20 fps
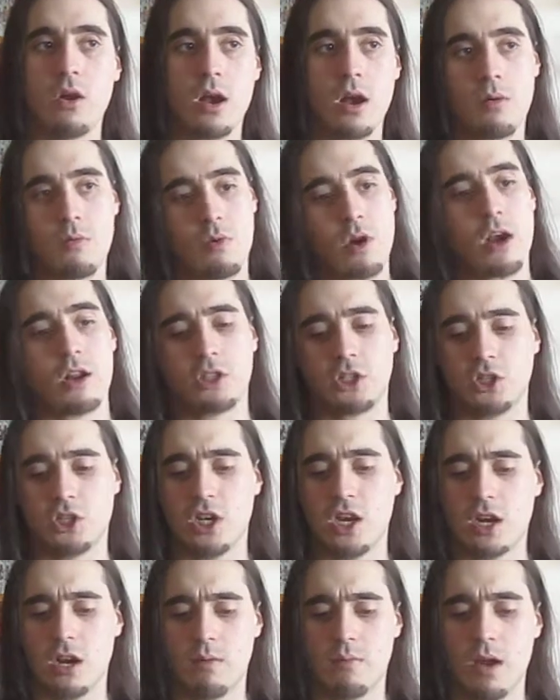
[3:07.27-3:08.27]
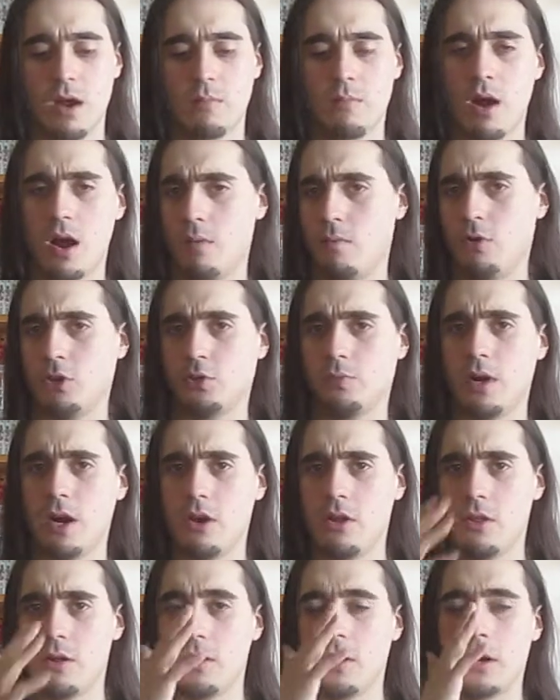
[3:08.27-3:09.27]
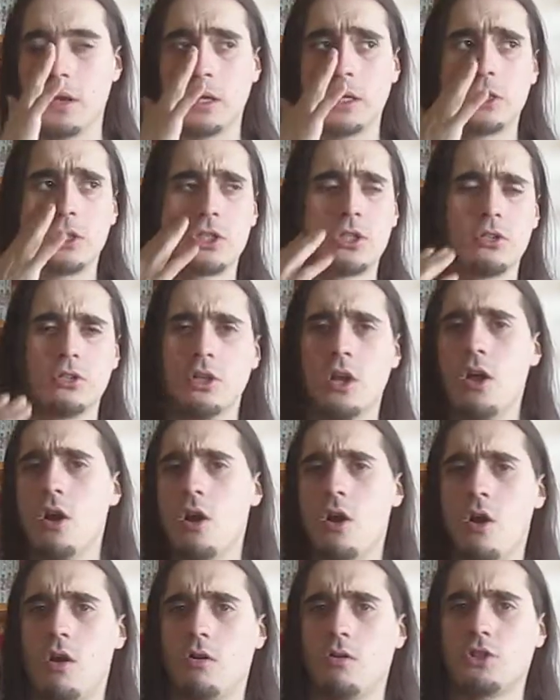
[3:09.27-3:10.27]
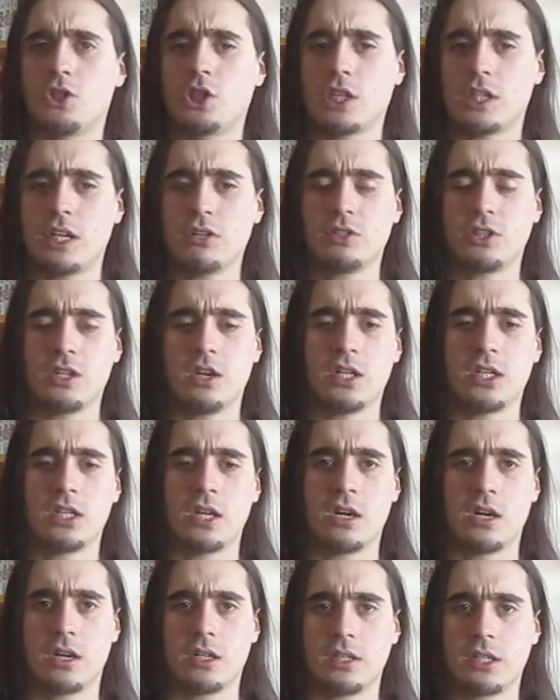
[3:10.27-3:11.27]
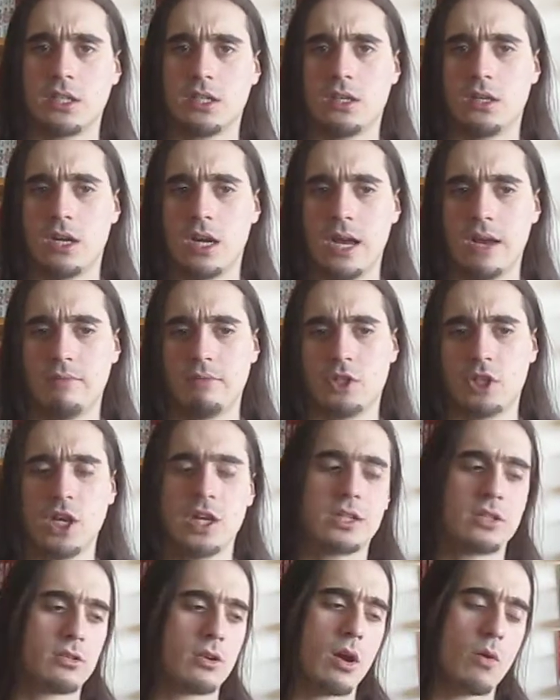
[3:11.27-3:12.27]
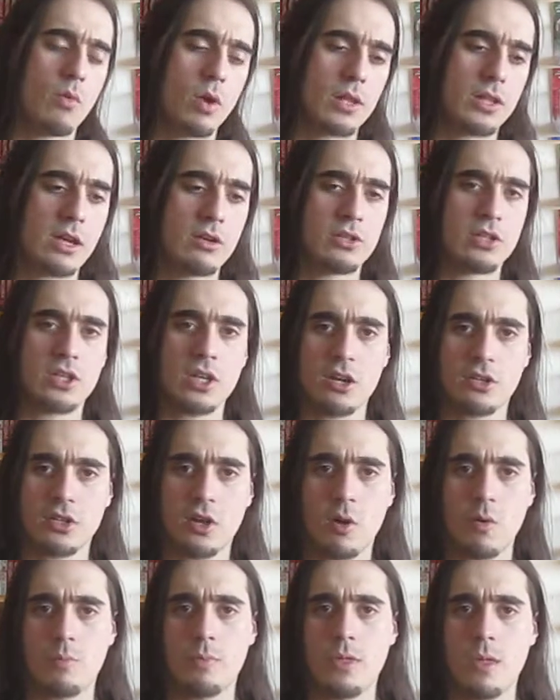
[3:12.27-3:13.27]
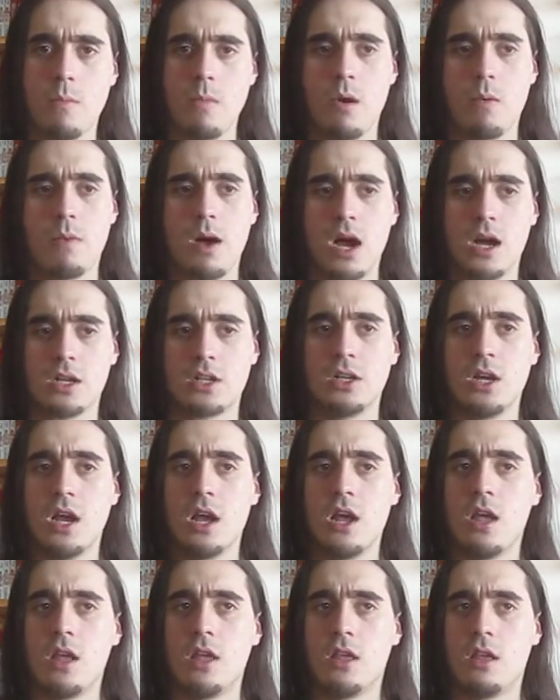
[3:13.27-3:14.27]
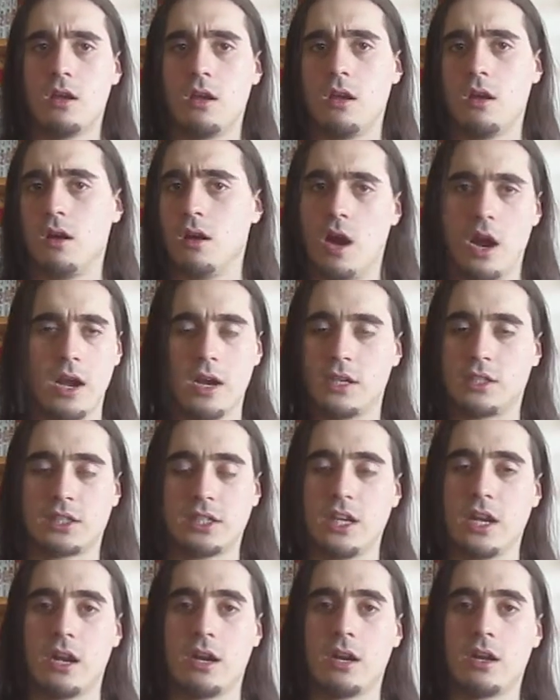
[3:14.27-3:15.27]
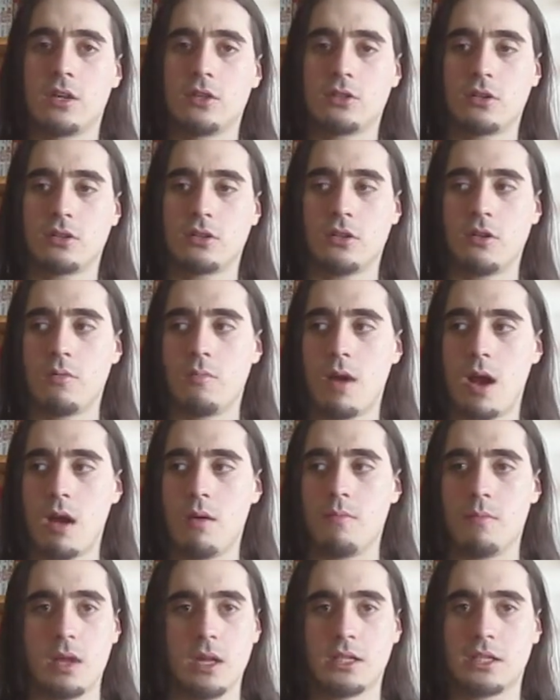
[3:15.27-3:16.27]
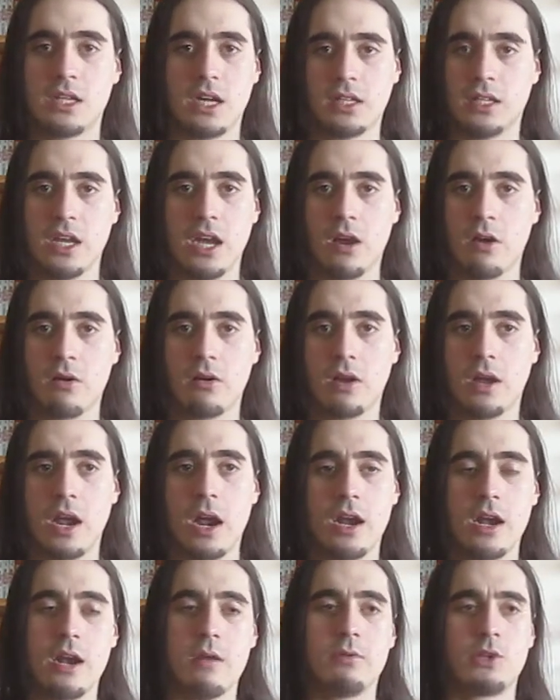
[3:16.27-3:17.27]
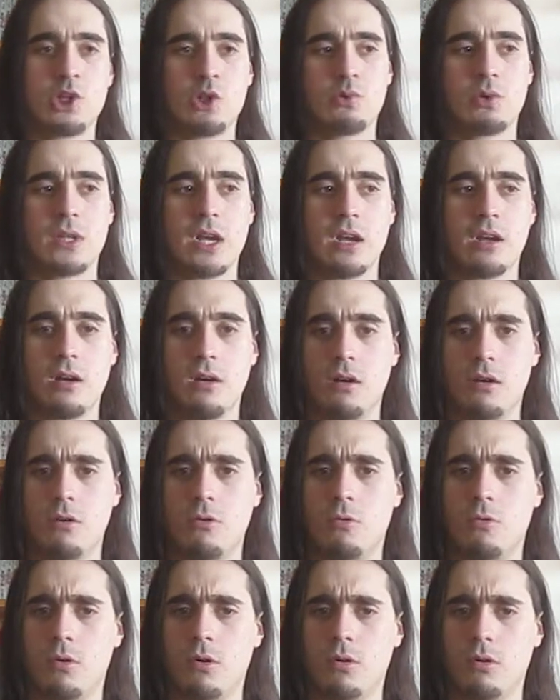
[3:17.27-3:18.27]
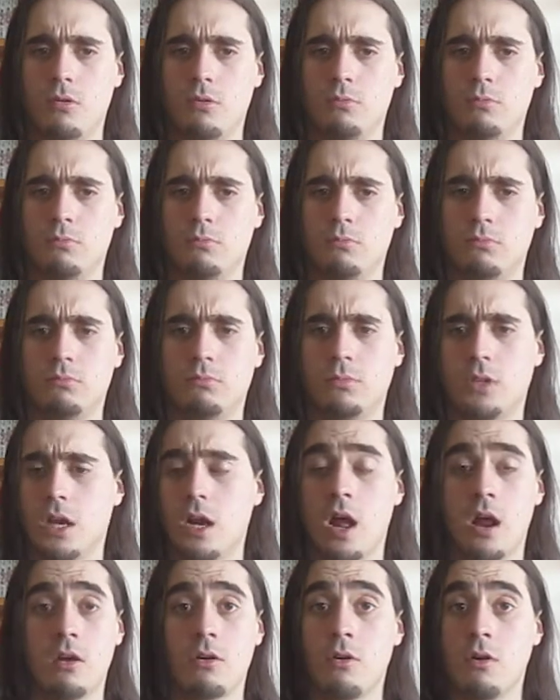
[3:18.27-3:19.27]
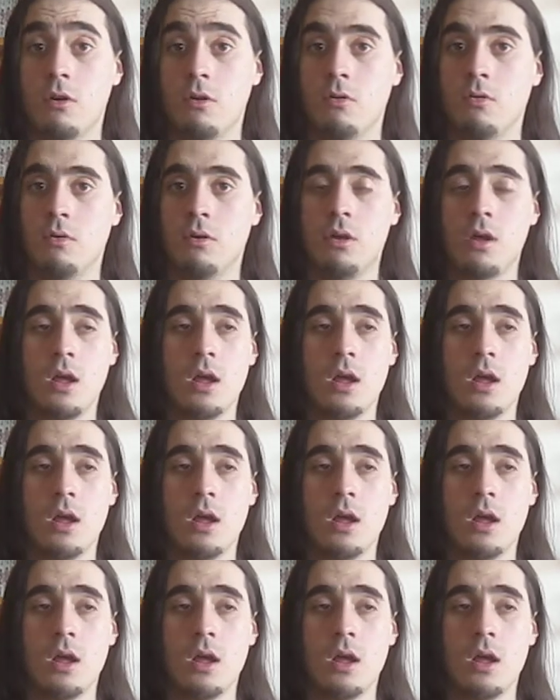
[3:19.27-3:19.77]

And I went to check, and I'm like, "Mom, where's my other?" And she goes, "Oh, well, check downstairs then, because I haven't checked." So I went downstairs, I opened the mailbox, I didn't see it. So I told her, "Mom, it's not there." And then she was like, "Oh, then I don't know."